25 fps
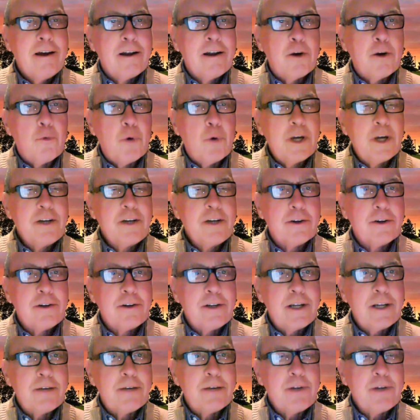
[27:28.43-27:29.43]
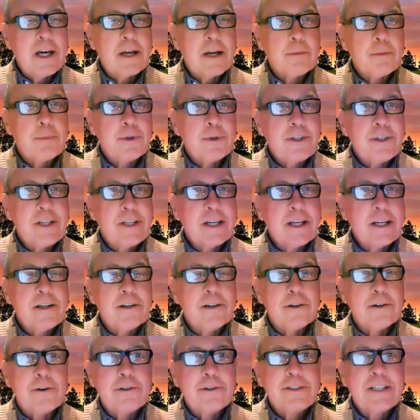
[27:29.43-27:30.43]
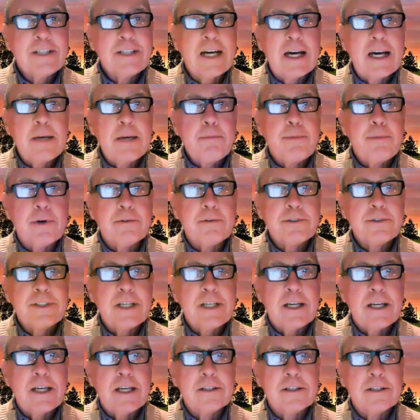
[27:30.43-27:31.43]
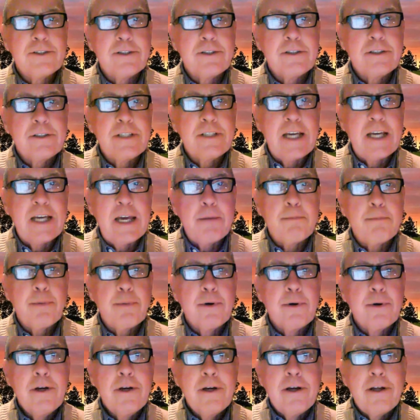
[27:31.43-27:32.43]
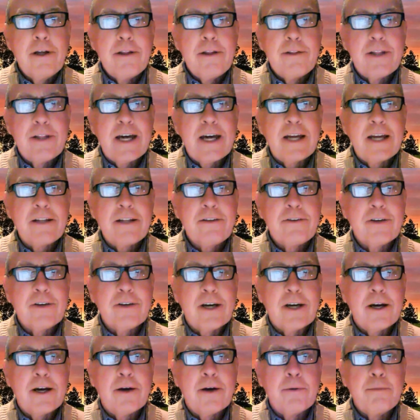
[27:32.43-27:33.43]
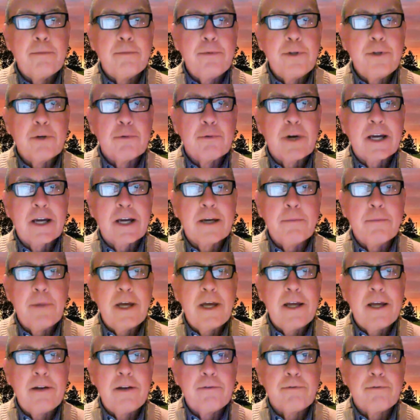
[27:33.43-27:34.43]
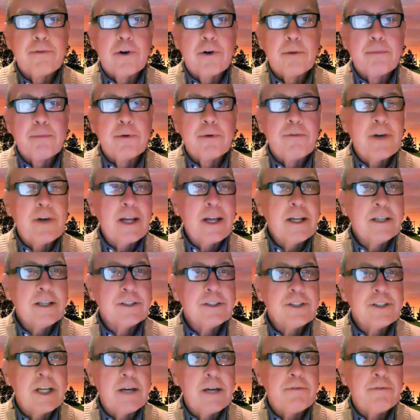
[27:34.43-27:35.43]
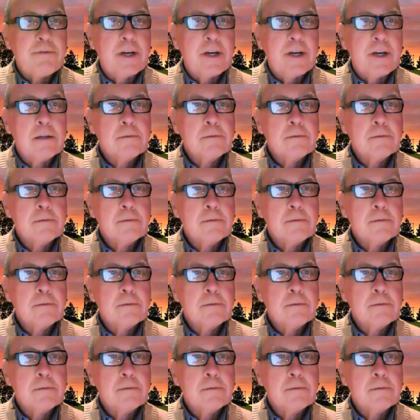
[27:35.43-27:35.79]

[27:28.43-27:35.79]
I wondered if you had a particular type of sail tape that you recommend for preventing chafing.